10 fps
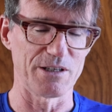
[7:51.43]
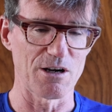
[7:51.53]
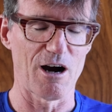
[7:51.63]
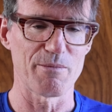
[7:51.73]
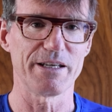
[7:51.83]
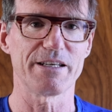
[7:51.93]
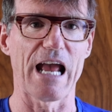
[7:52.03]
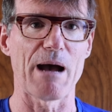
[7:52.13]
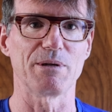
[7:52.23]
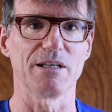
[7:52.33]
the Garmin,
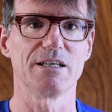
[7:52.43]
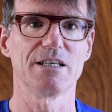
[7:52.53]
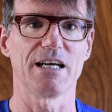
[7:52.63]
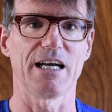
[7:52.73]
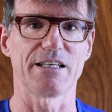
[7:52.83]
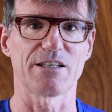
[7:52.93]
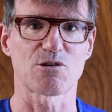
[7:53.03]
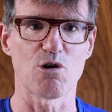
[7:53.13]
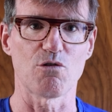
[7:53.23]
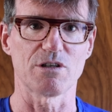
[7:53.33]
the Apple, and the
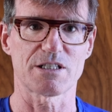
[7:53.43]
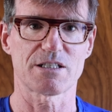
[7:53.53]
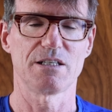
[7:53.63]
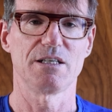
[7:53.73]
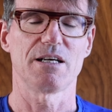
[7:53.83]
Coros.